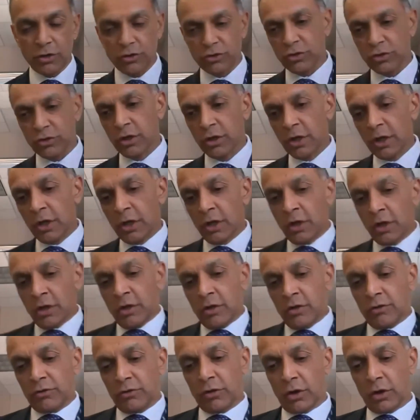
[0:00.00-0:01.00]
sure.
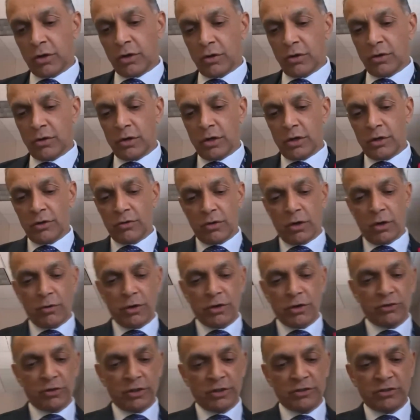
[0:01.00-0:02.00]
So
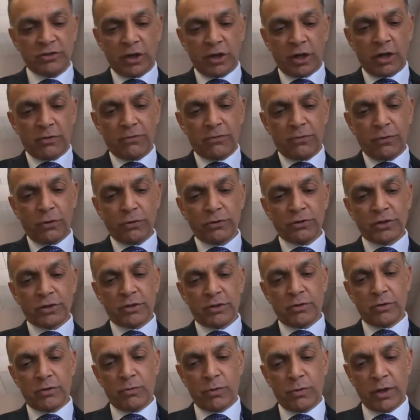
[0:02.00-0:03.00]
originally started
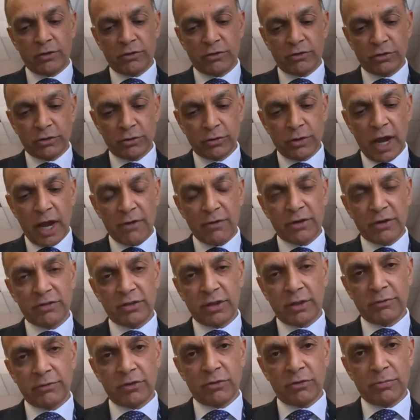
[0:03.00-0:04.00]
Fulton, went to Harris
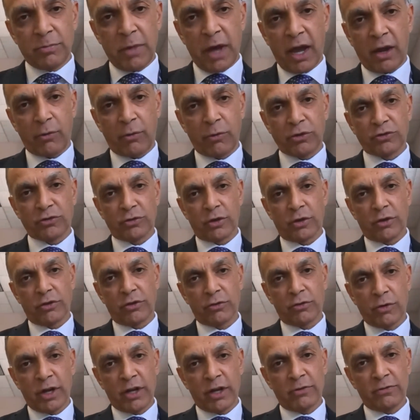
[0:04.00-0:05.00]
Savings Bank, which was a
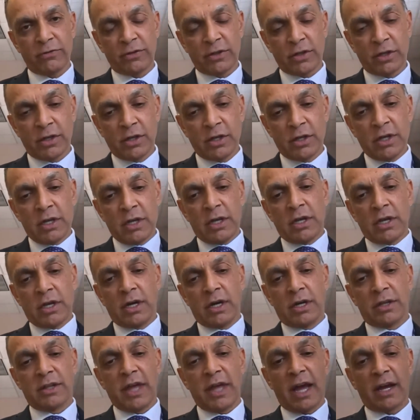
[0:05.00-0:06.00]
thrift.
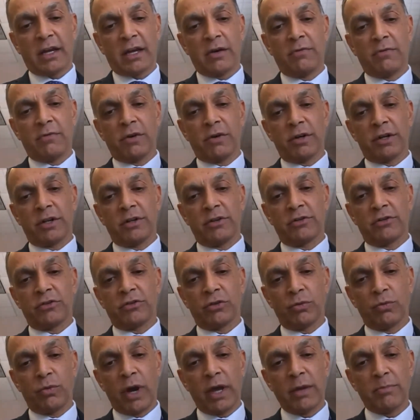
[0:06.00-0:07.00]
Uh, that converted
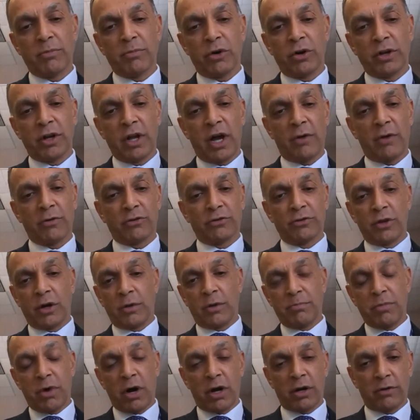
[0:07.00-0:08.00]
into Waypoint. I was
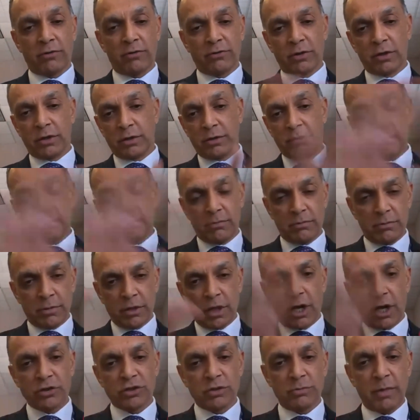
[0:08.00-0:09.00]
not part of the
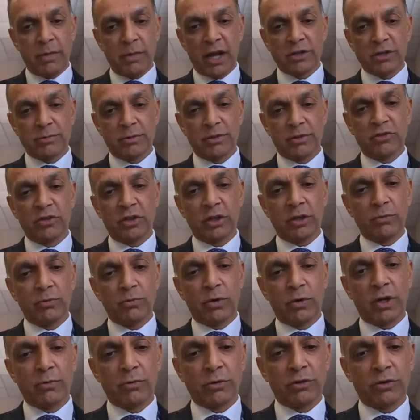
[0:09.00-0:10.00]
larger management team
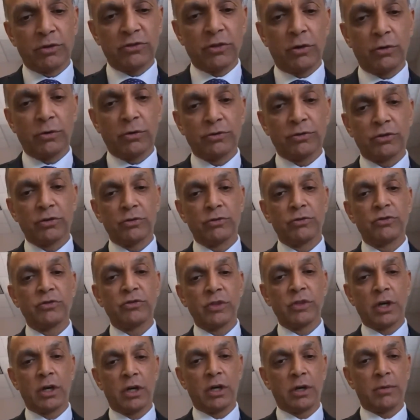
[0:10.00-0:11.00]
when it was sold to
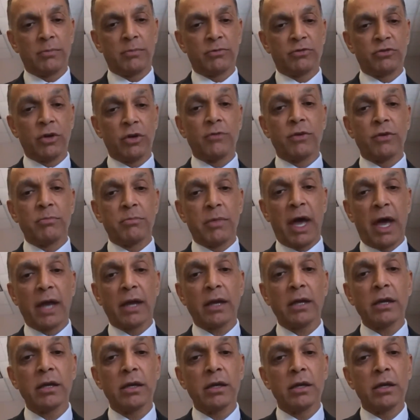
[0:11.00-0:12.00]
um, Sovereign
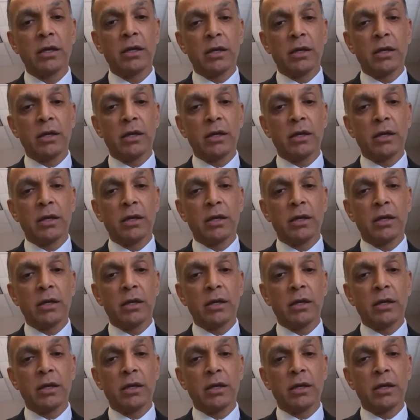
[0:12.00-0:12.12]
Bank,